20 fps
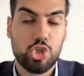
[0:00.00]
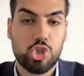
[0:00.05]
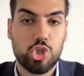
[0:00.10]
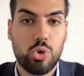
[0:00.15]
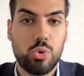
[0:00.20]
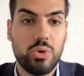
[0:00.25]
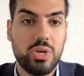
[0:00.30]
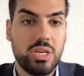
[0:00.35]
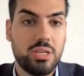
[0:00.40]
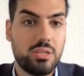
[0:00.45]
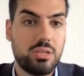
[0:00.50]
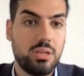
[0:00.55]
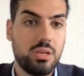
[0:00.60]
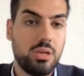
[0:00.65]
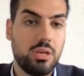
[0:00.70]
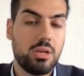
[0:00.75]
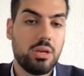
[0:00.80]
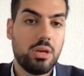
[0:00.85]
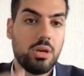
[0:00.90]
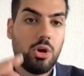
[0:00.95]
showing
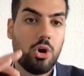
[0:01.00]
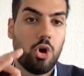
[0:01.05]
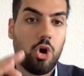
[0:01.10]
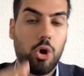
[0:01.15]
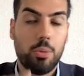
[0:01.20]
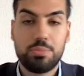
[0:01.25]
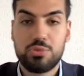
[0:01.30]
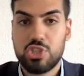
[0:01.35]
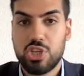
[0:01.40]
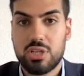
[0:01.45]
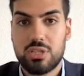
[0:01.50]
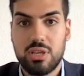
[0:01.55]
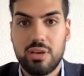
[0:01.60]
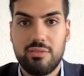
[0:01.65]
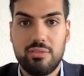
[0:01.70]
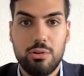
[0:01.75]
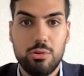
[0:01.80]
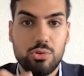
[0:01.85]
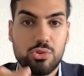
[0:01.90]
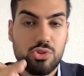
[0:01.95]
the object
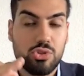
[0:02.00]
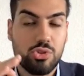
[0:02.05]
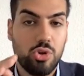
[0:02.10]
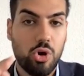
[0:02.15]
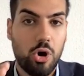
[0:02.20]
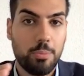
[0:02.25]
evolution,